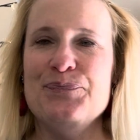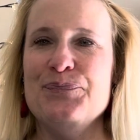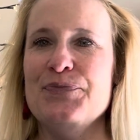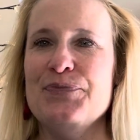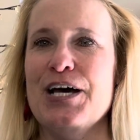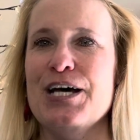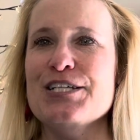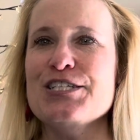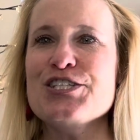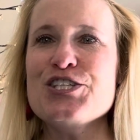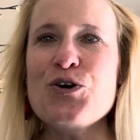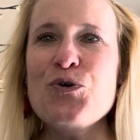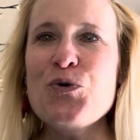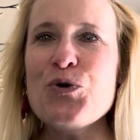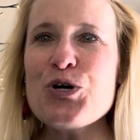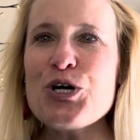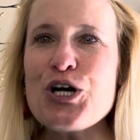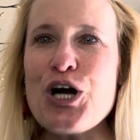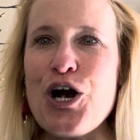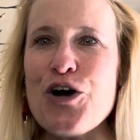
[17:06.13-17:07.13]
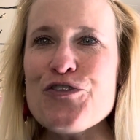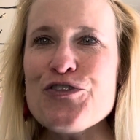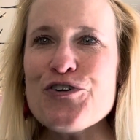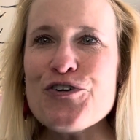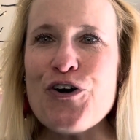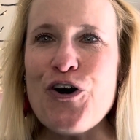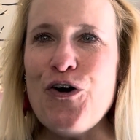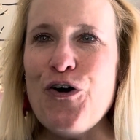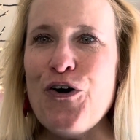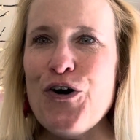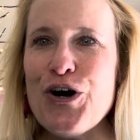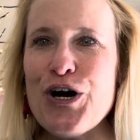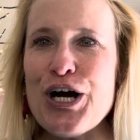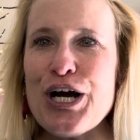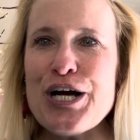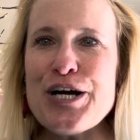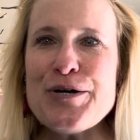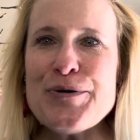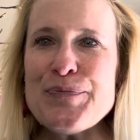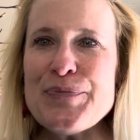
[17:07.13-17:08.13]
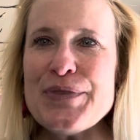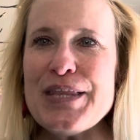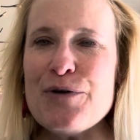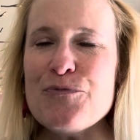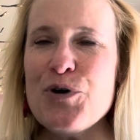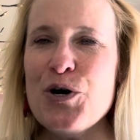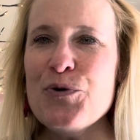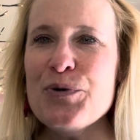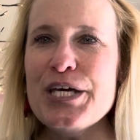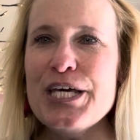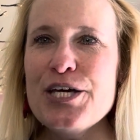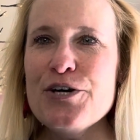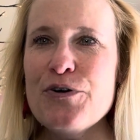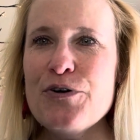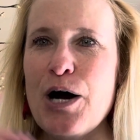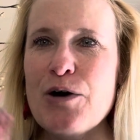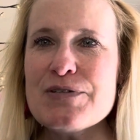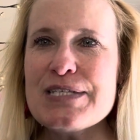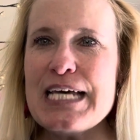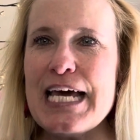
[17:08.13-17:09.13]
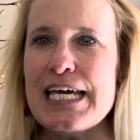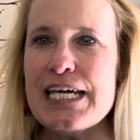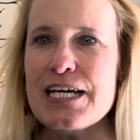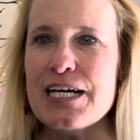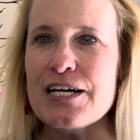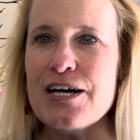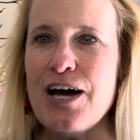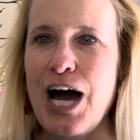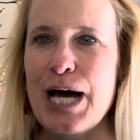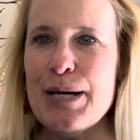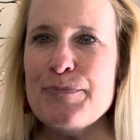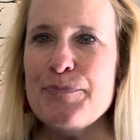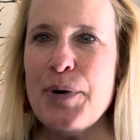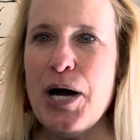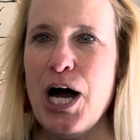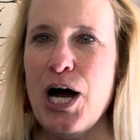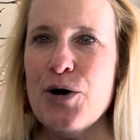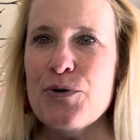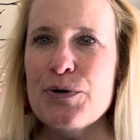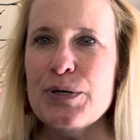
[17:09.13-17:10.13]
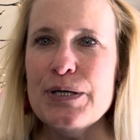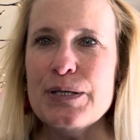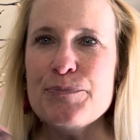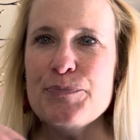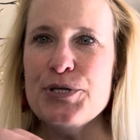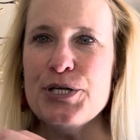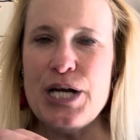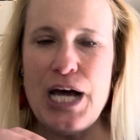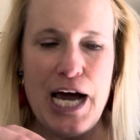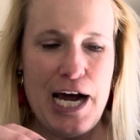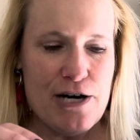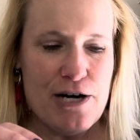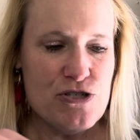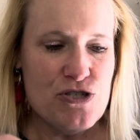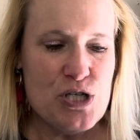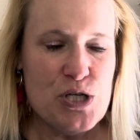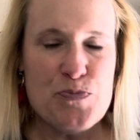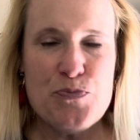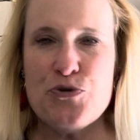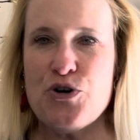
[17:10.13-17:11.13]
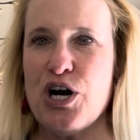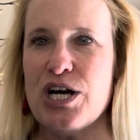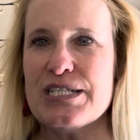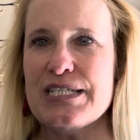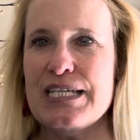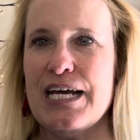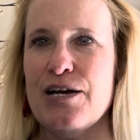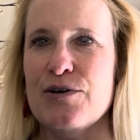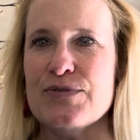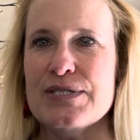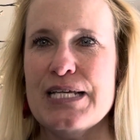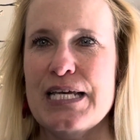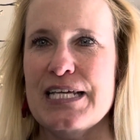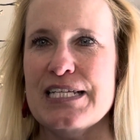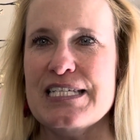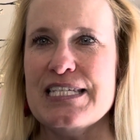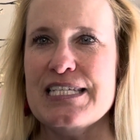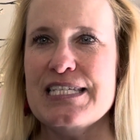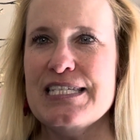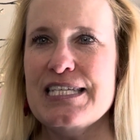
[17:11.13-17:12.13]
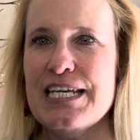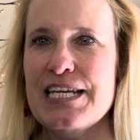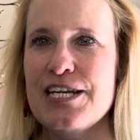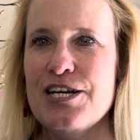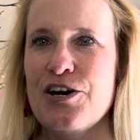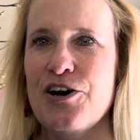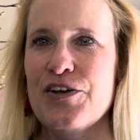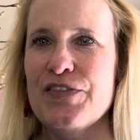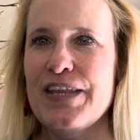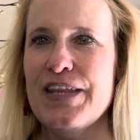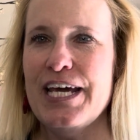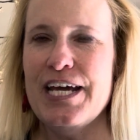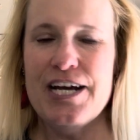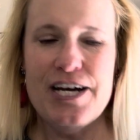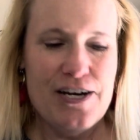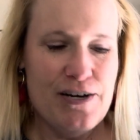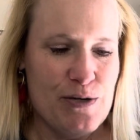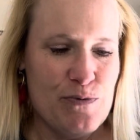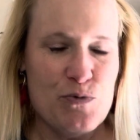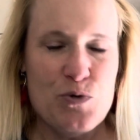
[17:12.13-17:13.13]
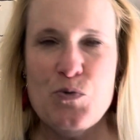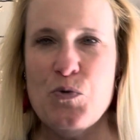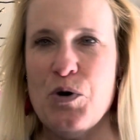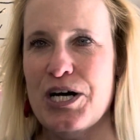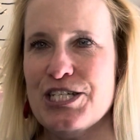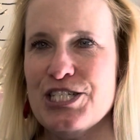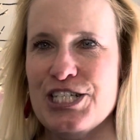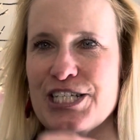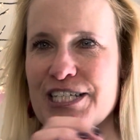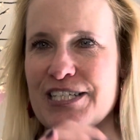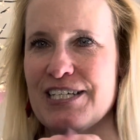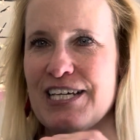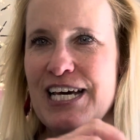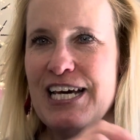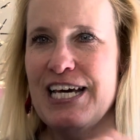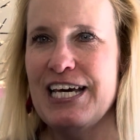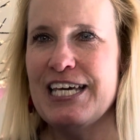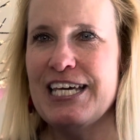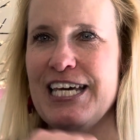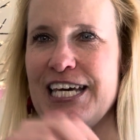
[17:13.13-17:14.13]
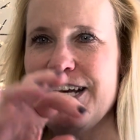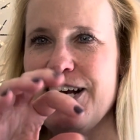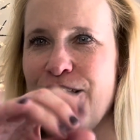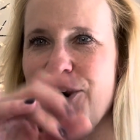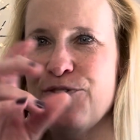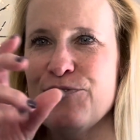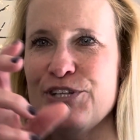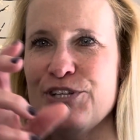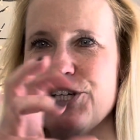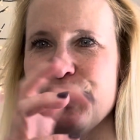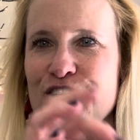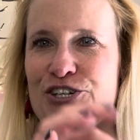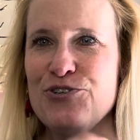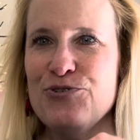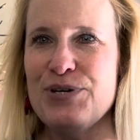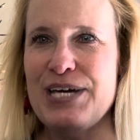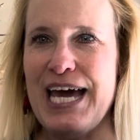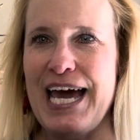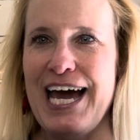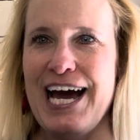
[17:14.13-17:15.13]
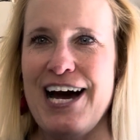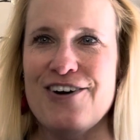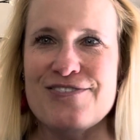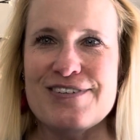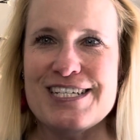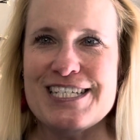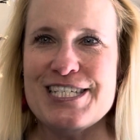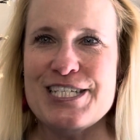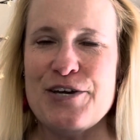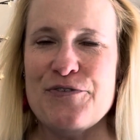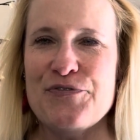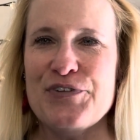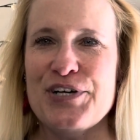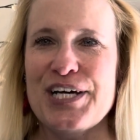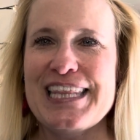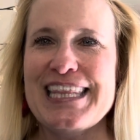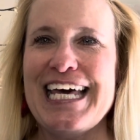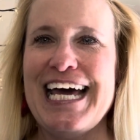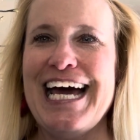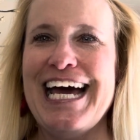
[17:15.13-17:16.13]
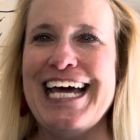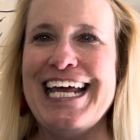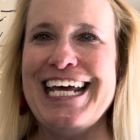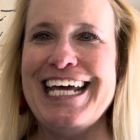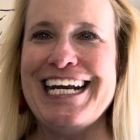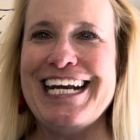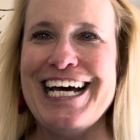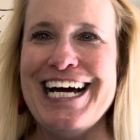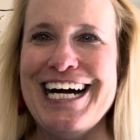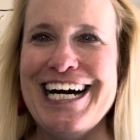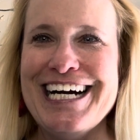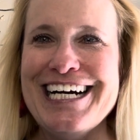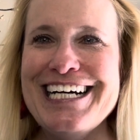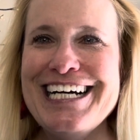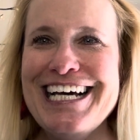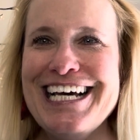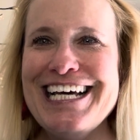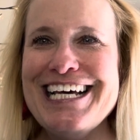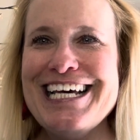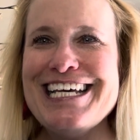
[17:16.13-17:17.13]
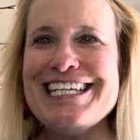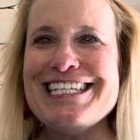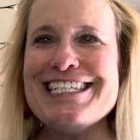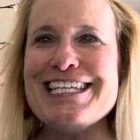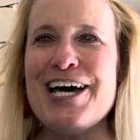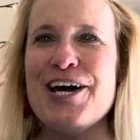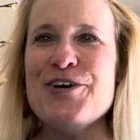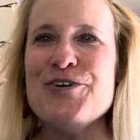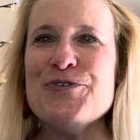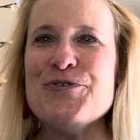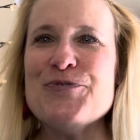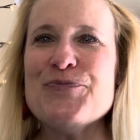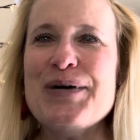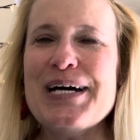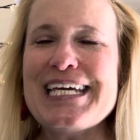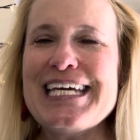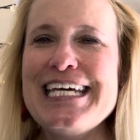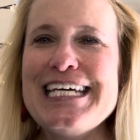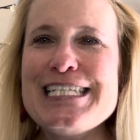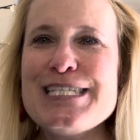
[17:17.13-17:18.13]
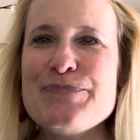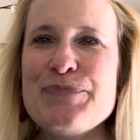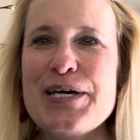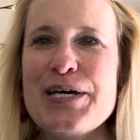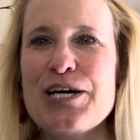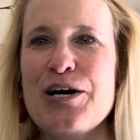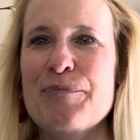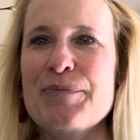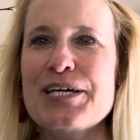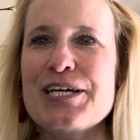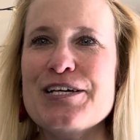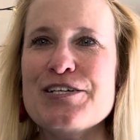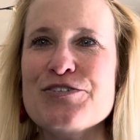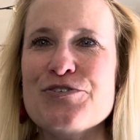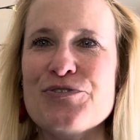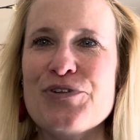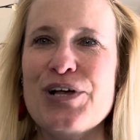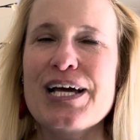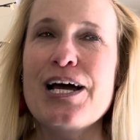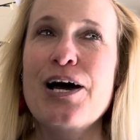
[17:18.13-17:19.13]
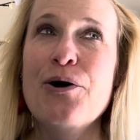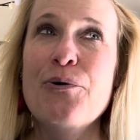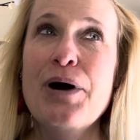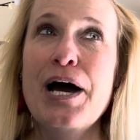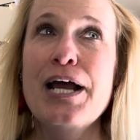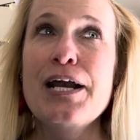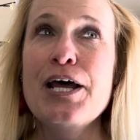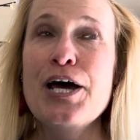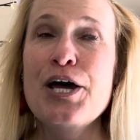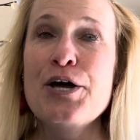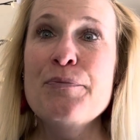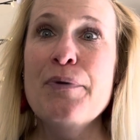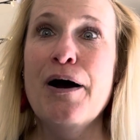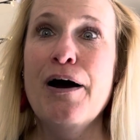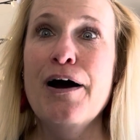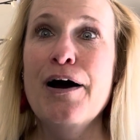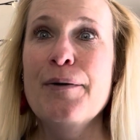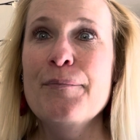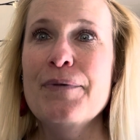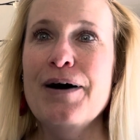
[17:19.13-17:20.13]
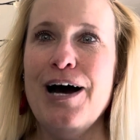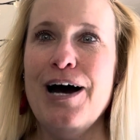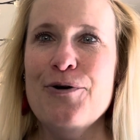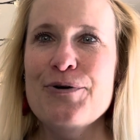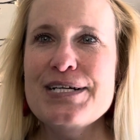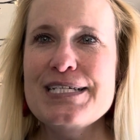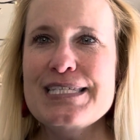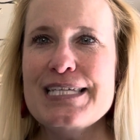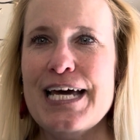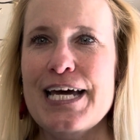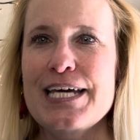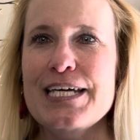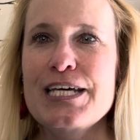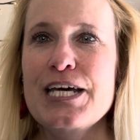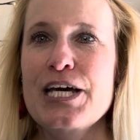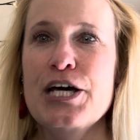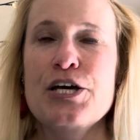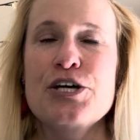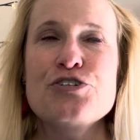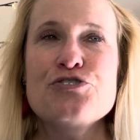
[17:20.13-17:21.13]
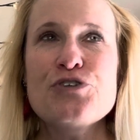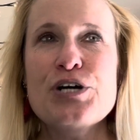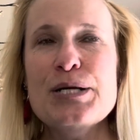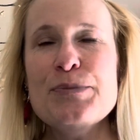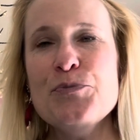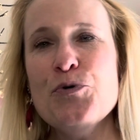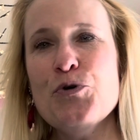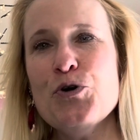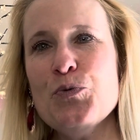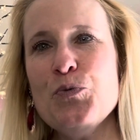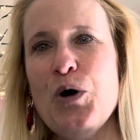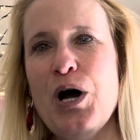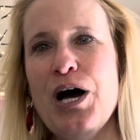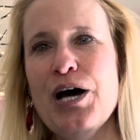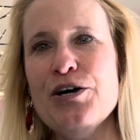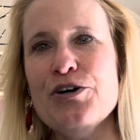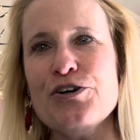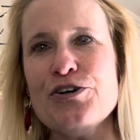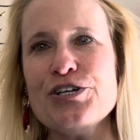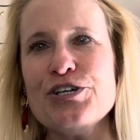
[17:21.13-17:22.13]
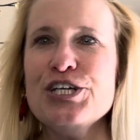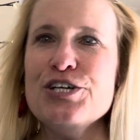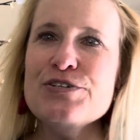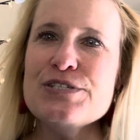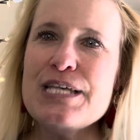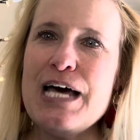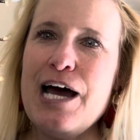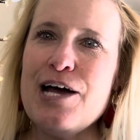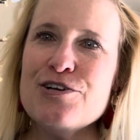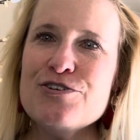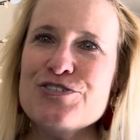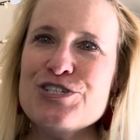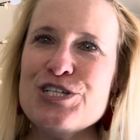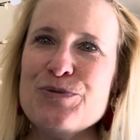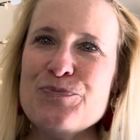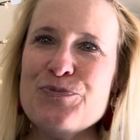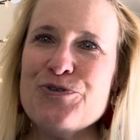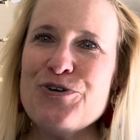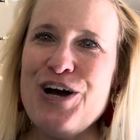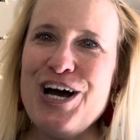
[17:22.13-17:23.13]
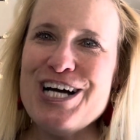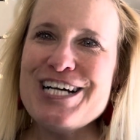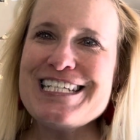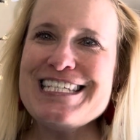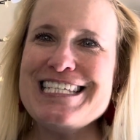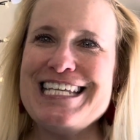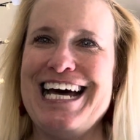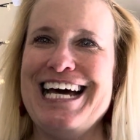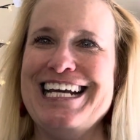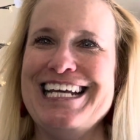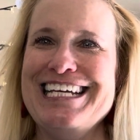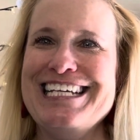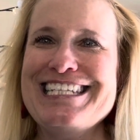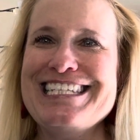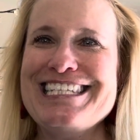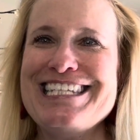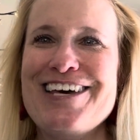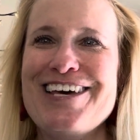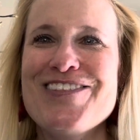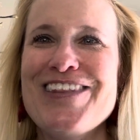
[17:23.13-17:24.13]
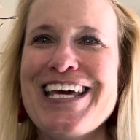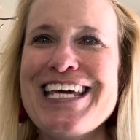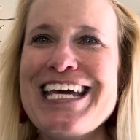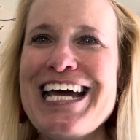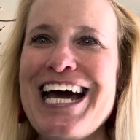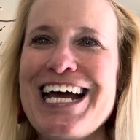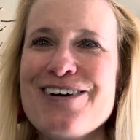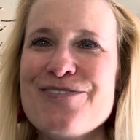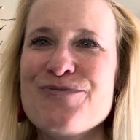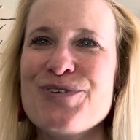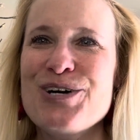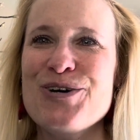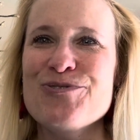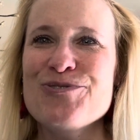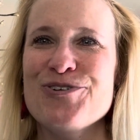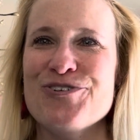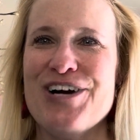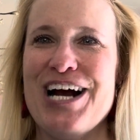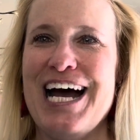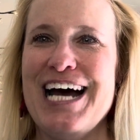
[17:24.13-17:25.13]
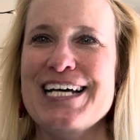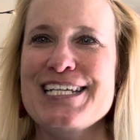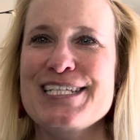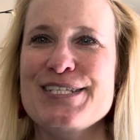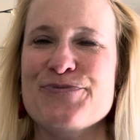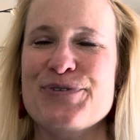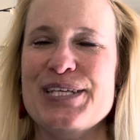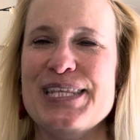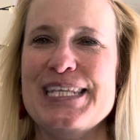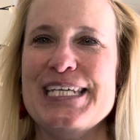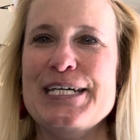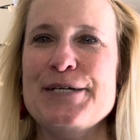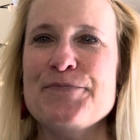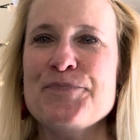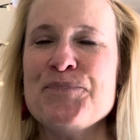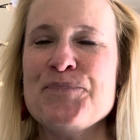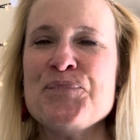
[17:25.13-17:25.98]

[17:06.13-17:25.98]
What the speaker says: a sore on their arm that won't heal, I'll take a cotton ball and put hydrogen peroxide on and sit it on there, and we'll watch it get all the gook out and stuff like that. And so my kids pick on me because they're like, oh, I know, Mom. I always say, drink more water, use hydrogen peroxide. And so they kind of roll their eyes with it.